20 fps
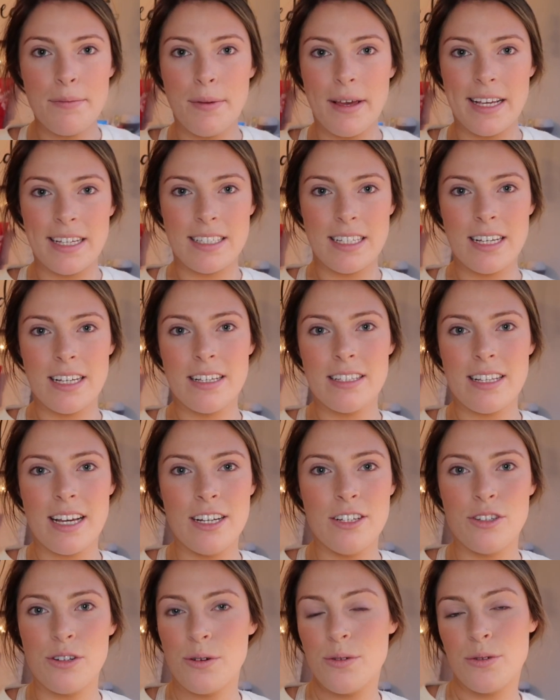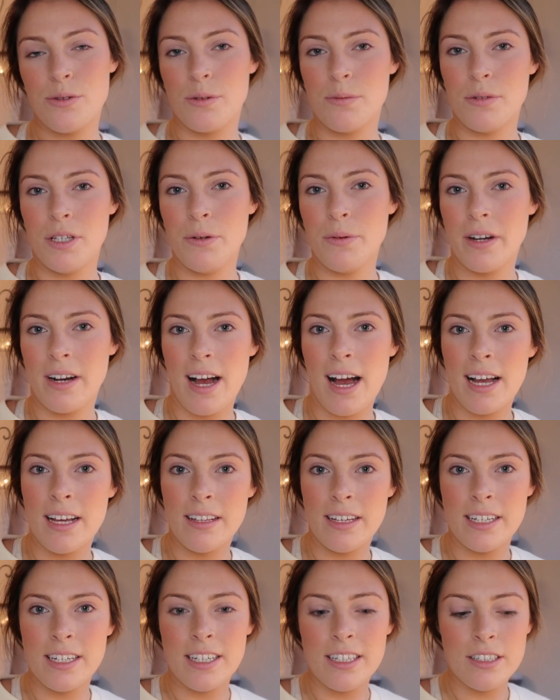basis, I don't normally wear
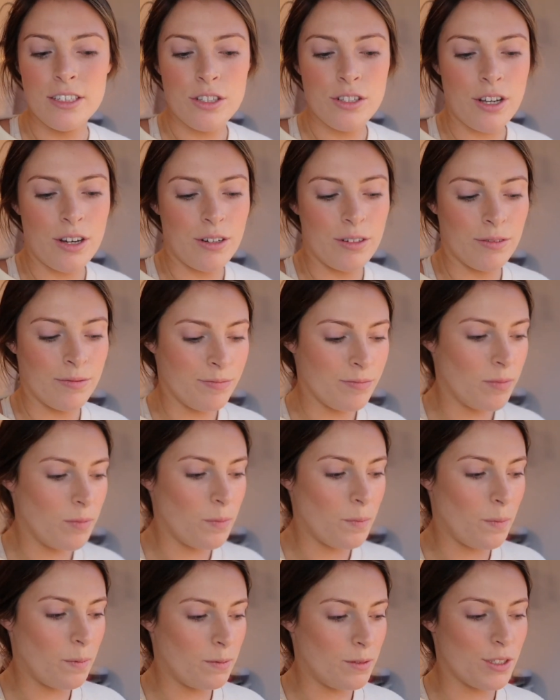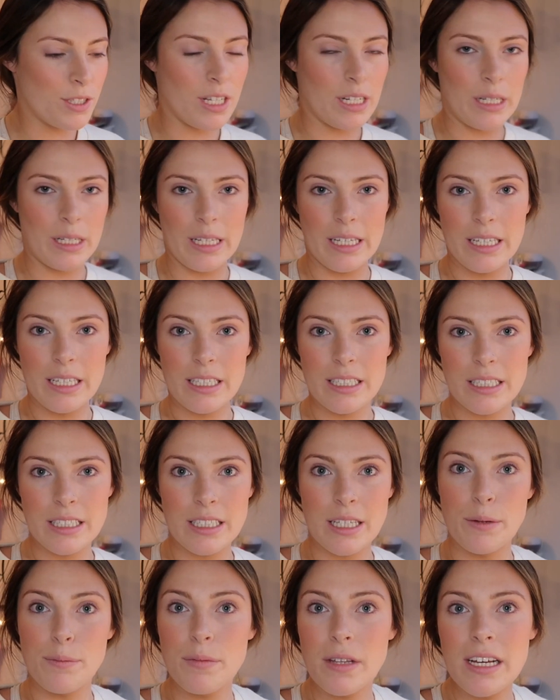highlighter, so I'm just gonna like
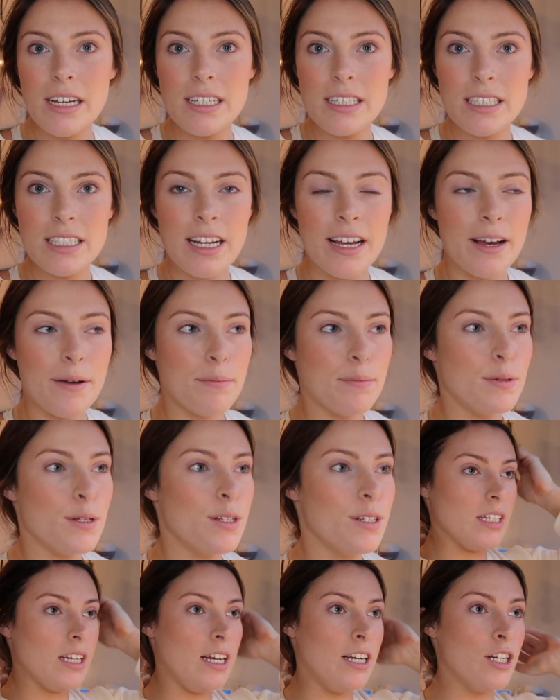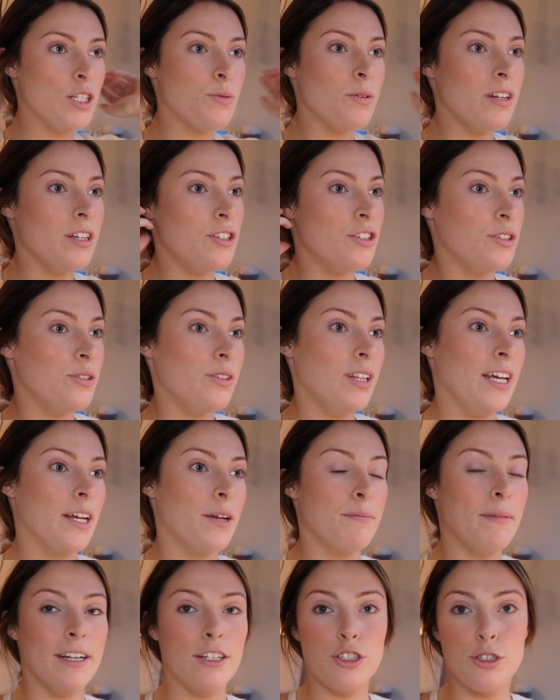skip that step. I just wanna do
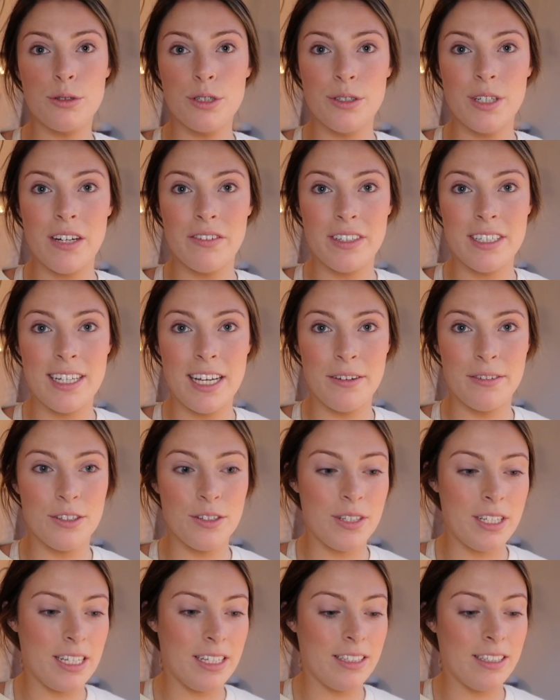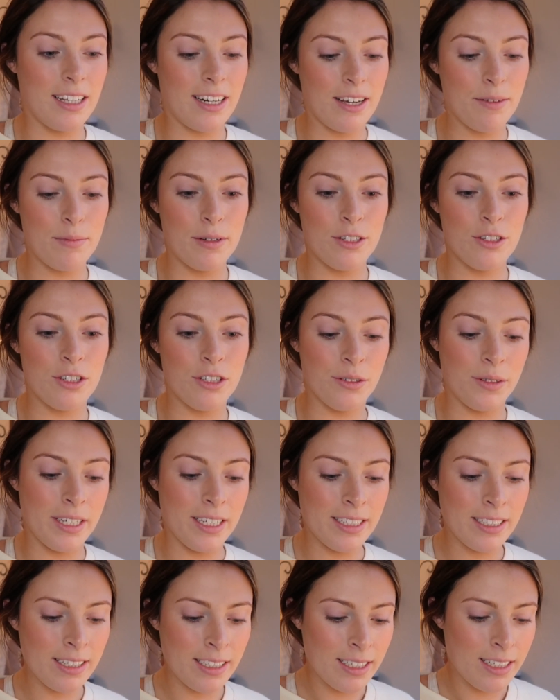like my true everyday routine that I've been
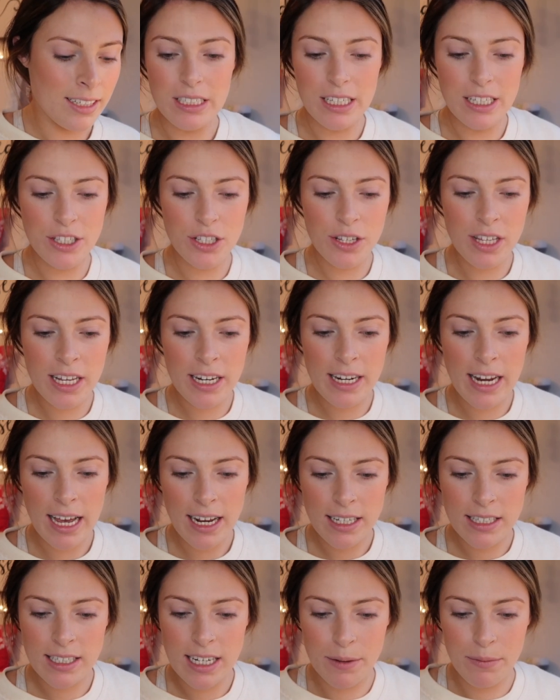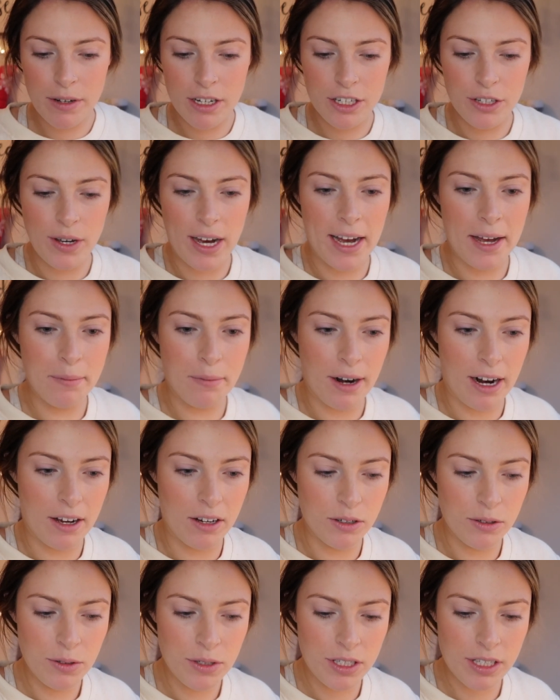doing. So then next I'm gonna do
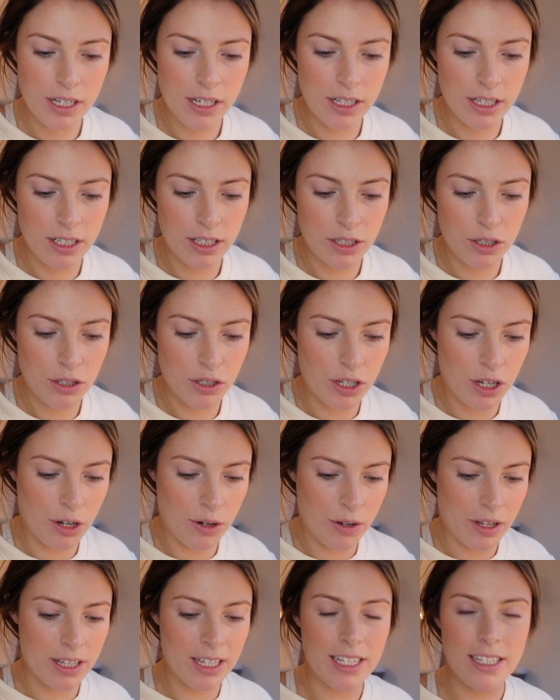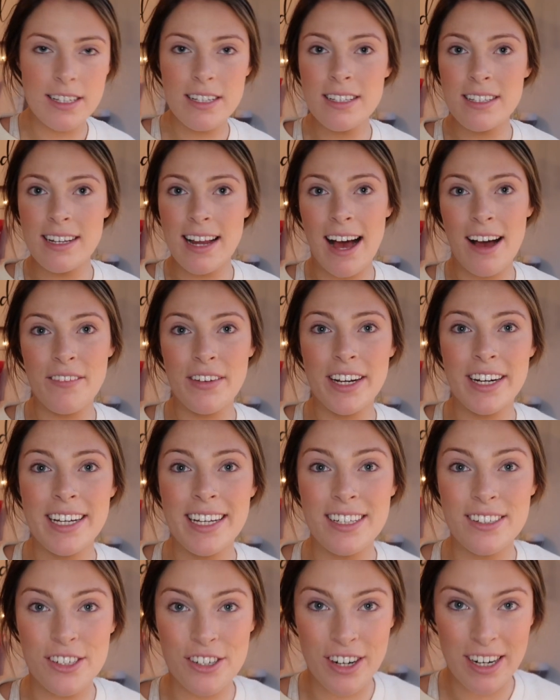eyebrows. So this was not very
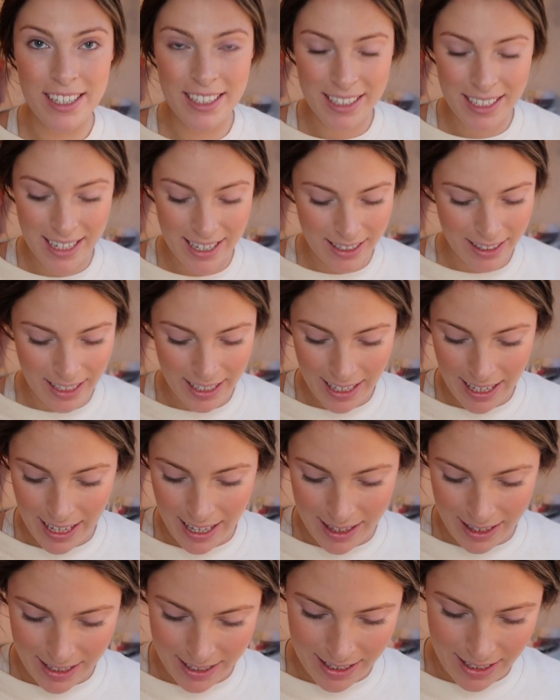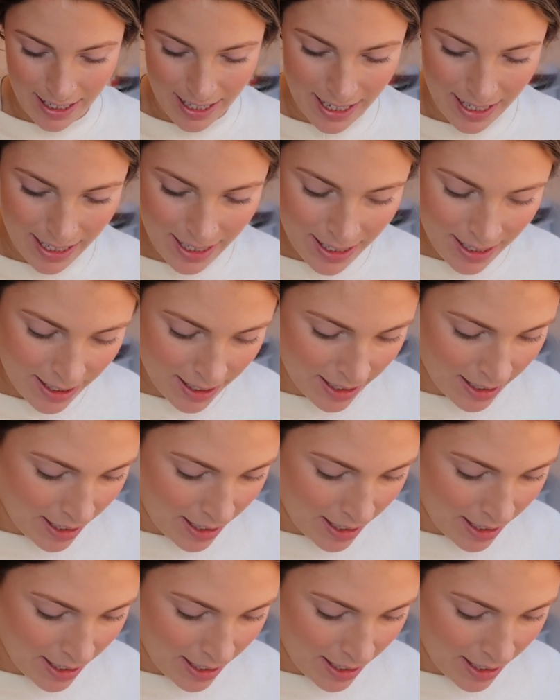interesting, like in the slightest,